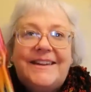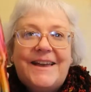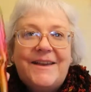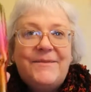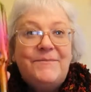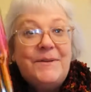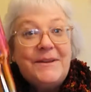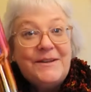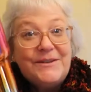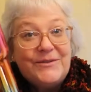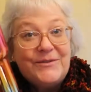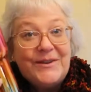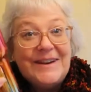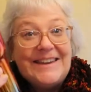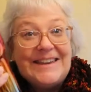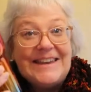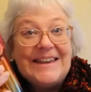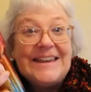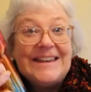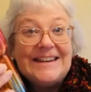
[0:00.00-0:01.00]
I've been
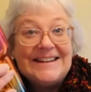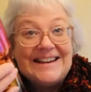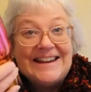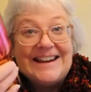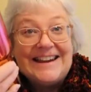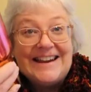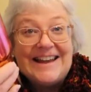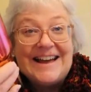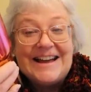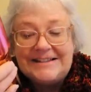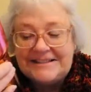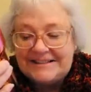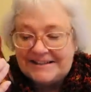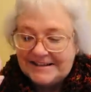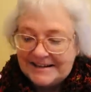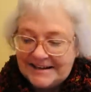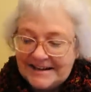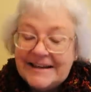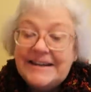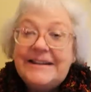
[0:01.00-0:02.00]
drinking it a lot.
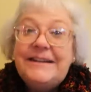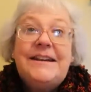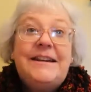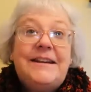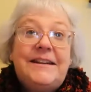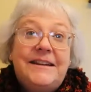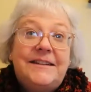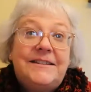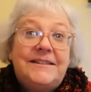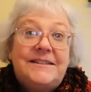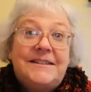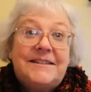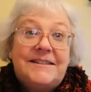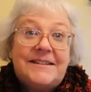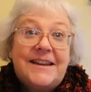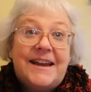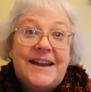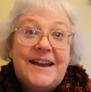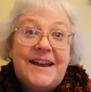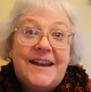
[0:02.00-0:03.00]
Needless to
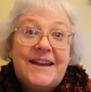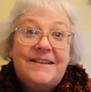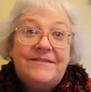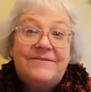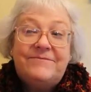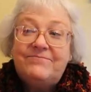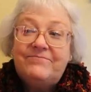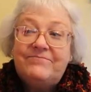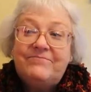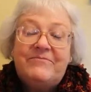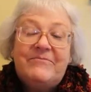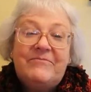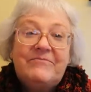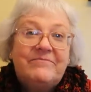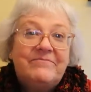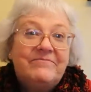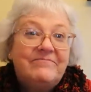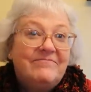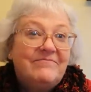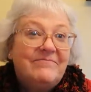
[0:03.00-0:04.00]
say,
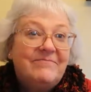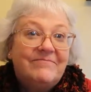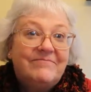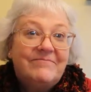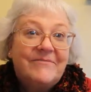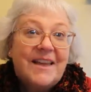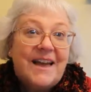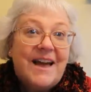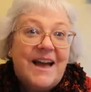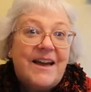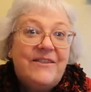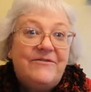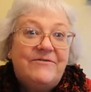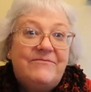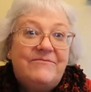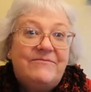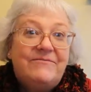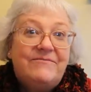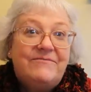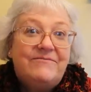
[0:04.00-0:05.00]
I,
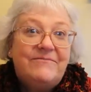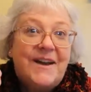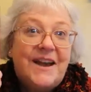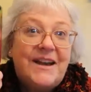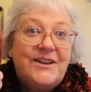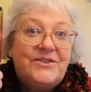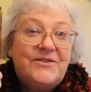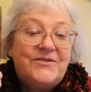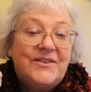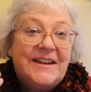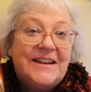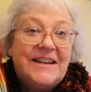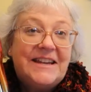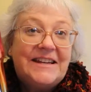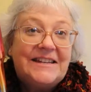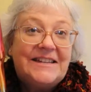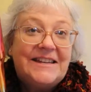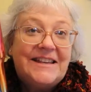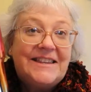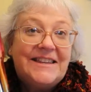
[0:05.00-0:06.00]
I drink
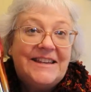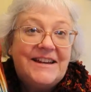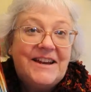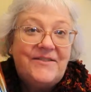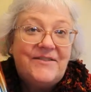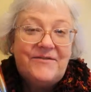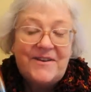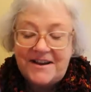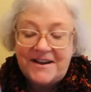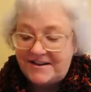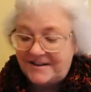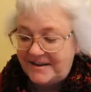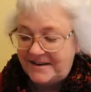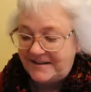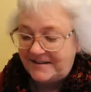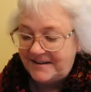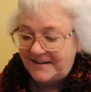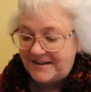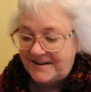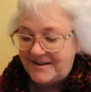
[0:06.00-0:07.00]
it and then I run
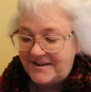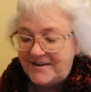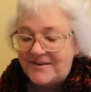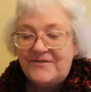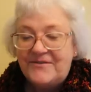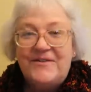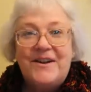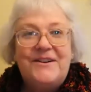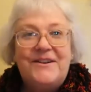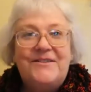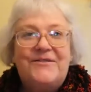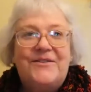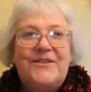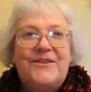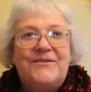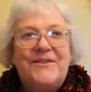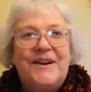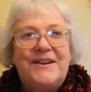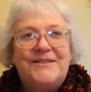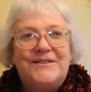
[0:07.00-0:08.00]
run to
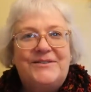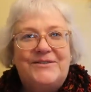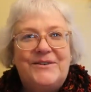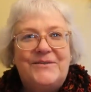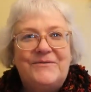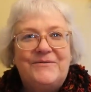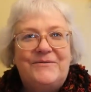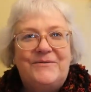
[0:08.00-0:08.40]
the restroom